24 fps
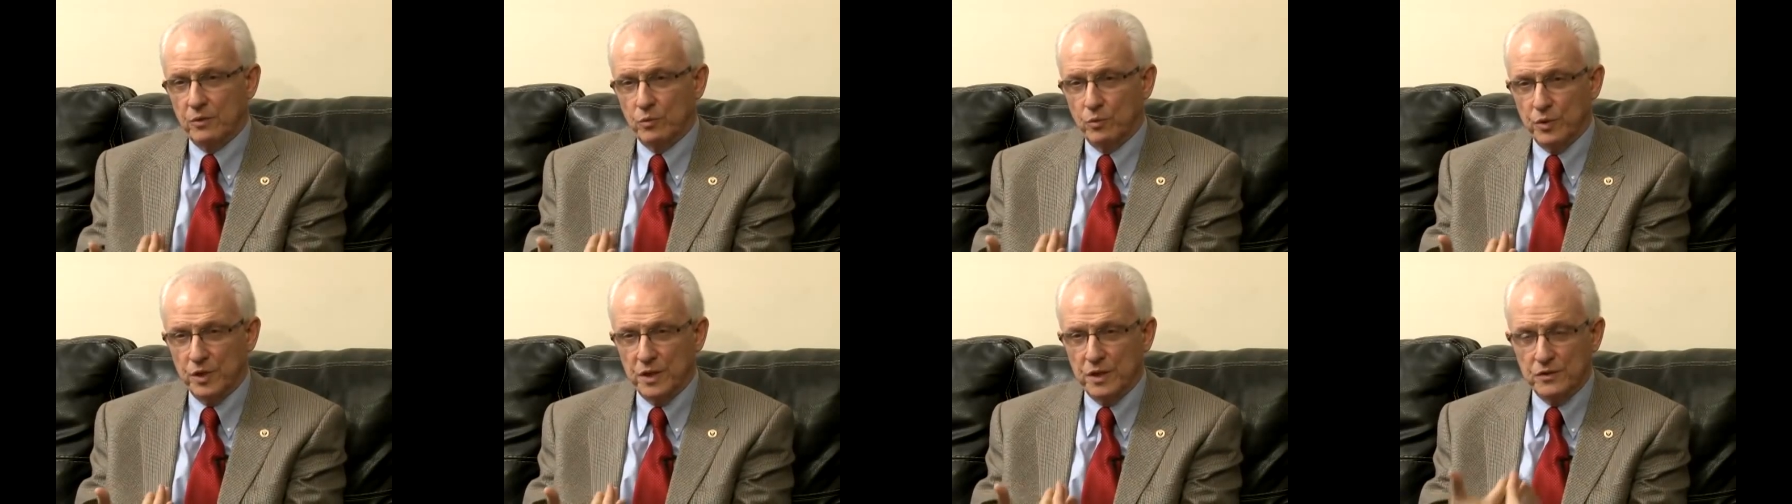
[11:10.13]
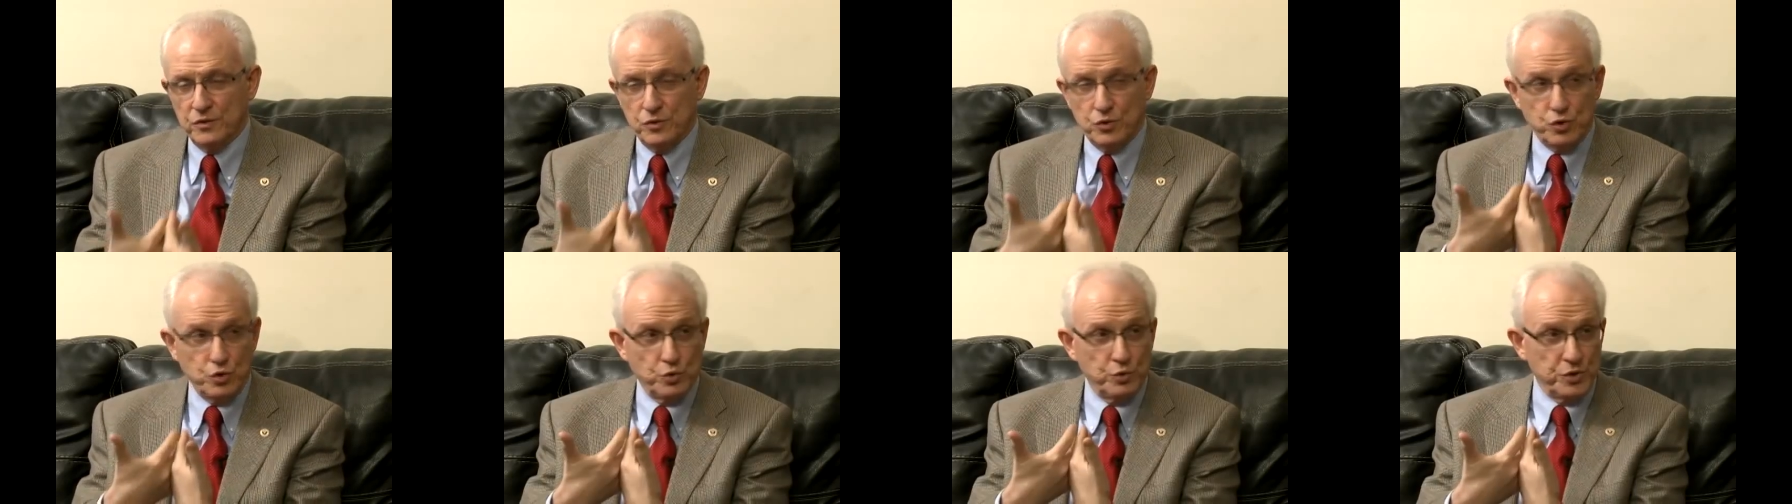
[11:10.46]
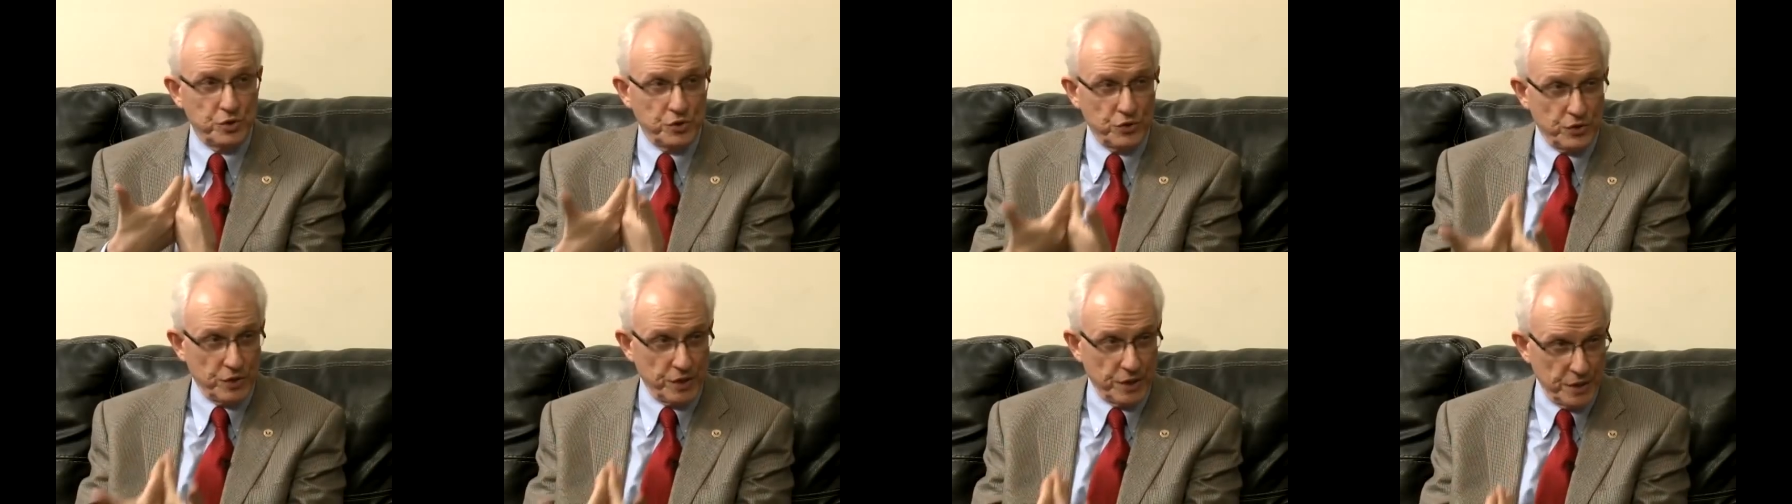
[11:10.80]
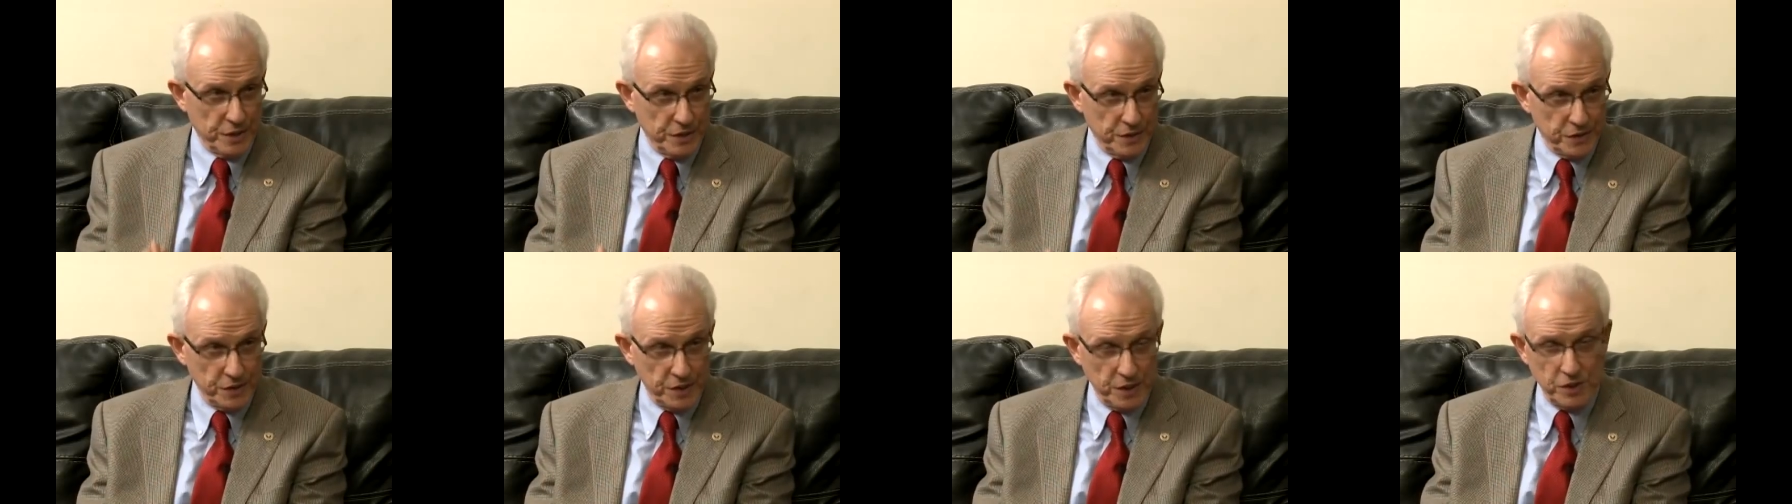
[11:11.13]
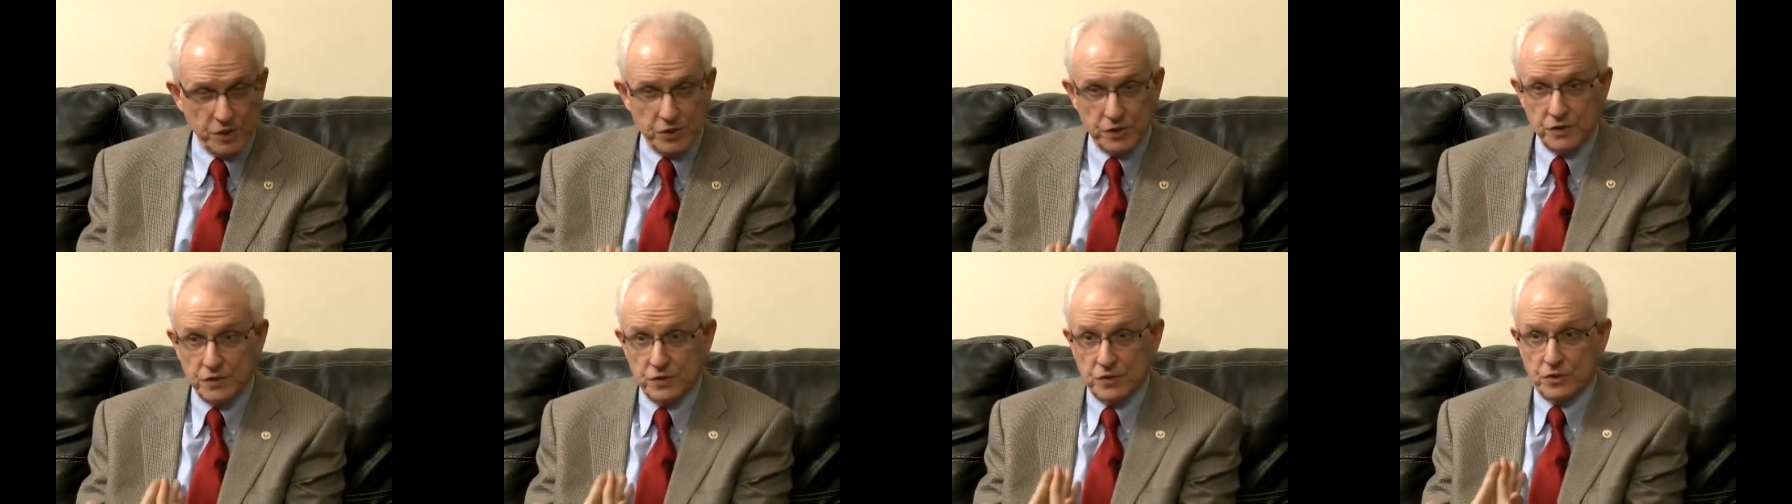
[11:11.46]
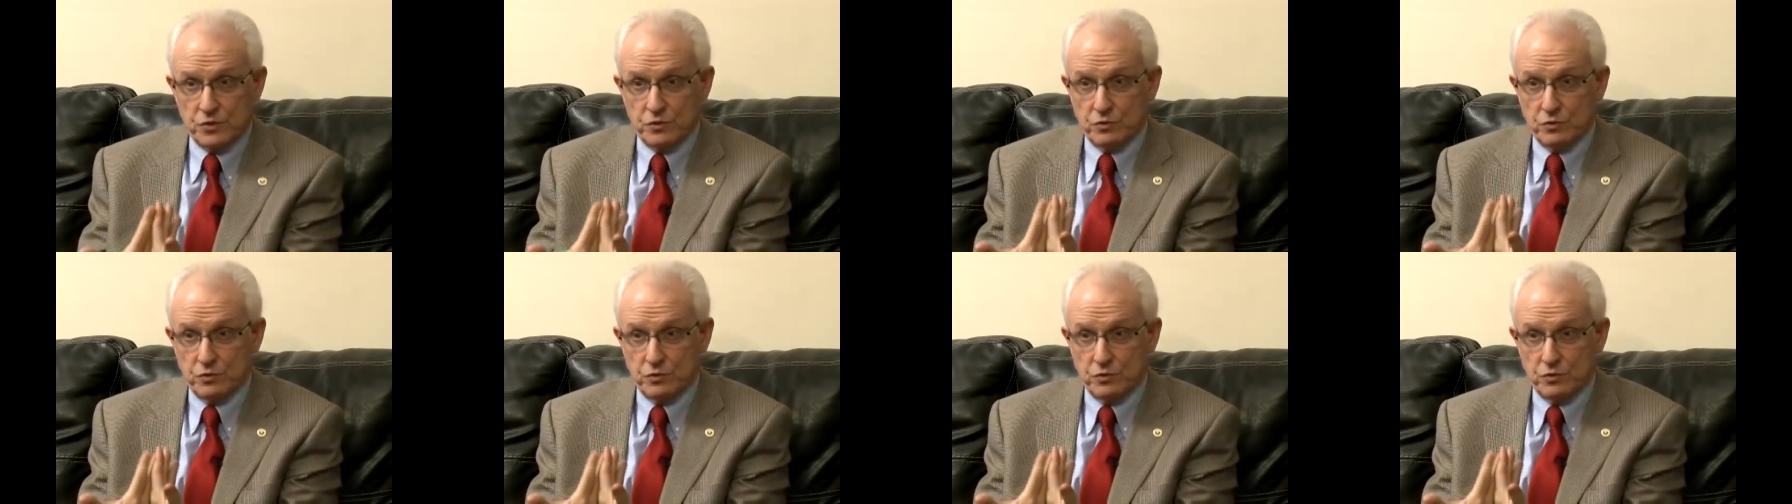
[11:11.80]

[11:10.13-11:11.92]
we as Jewish organizations